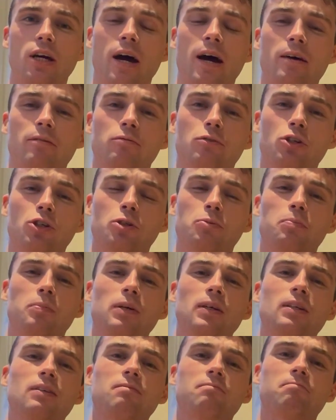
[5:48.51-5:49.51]
I've just
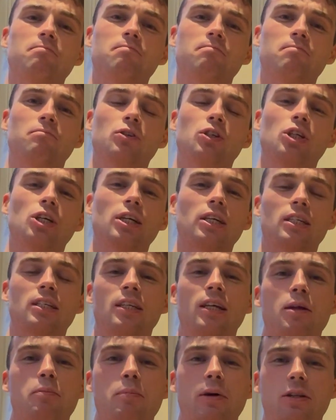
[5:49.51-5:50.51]
been
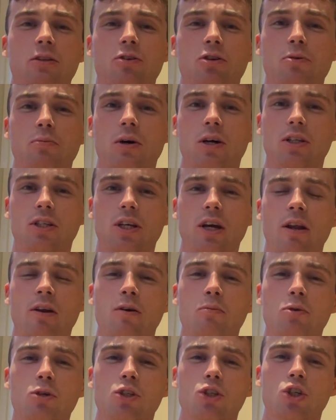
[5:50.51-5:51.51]
chasing it a bit too much and
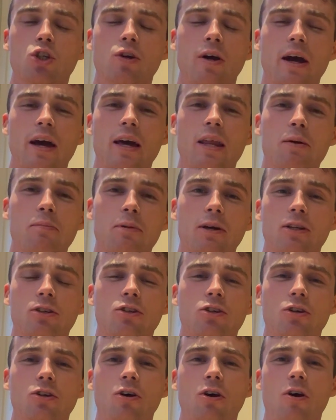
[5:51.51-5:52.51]
almost trying a bit
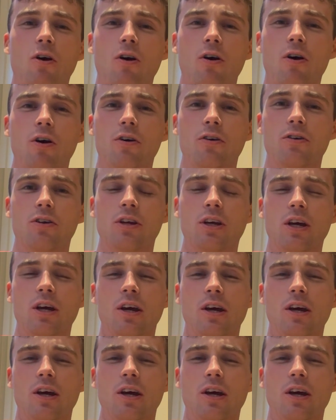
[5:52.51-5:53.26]
too hard.